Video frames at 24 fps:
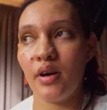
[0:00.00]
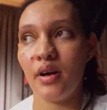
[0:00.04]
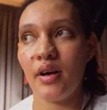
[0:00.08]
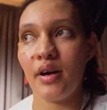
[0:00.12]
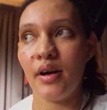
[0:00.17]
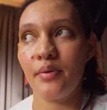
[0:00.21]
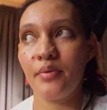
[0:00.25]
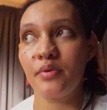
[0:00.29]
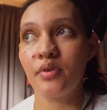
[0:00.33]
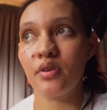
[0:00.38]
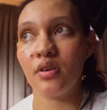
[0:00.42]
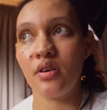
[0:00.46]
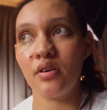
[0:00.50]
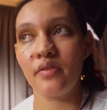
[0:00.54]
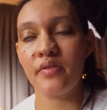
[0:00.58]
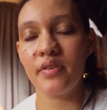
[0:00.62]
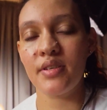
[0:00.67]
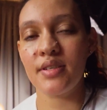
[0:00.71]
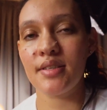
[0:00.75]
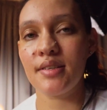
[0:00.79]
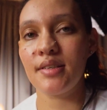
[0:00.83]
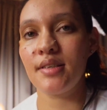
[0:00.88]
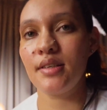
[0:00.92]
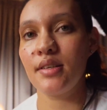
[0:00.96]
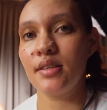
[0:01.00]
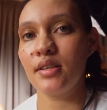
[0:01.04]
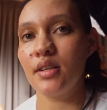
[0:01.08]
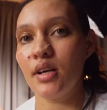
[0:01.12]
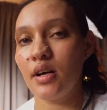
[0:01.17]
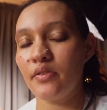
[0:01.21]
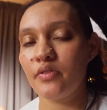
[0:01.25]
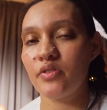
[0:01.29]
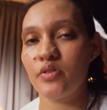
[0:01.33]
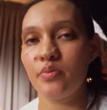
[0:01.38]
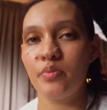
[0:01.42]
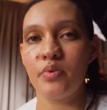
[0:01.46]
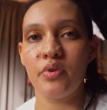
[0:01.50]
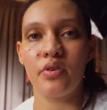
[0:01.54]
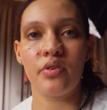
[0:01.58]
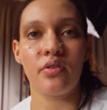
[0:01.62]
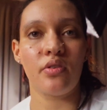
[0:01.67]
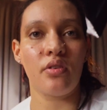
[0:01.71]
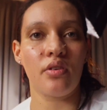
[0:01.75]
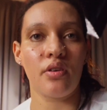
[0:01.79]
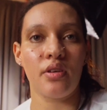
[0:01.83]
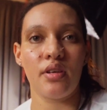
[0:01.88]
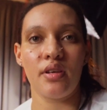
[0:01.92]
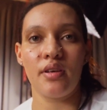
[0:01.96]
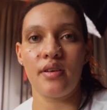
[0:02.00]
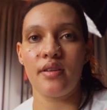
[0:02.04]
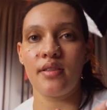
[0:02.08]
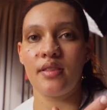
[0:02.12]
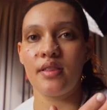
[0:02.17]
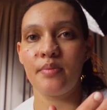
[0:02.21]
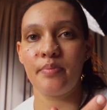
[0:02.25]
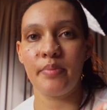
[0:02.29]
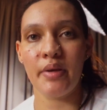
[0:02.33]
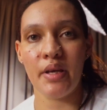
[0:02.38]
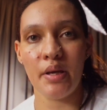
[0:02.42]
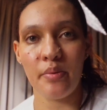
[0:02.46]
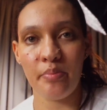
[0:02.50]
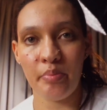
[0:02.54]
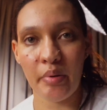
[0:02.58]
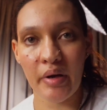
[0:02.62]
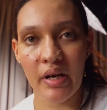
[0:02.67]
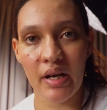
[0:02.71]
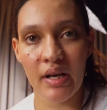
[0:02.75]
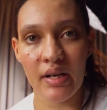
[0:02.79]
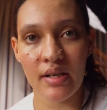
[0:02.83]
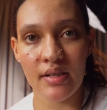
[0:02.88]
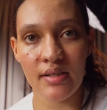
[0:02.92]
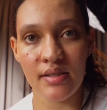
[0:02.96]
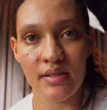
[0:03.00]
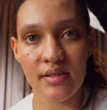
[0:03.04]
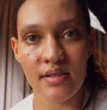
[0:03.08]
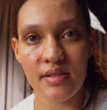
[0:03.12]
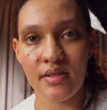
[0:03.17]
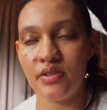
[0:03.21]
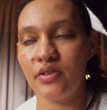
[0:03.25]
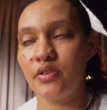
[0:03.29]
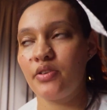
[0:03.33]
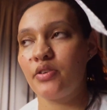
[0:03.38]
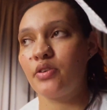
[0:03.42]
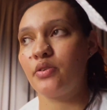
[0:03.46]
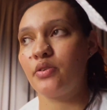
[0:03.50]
I would obviously love to be rocking the big brands,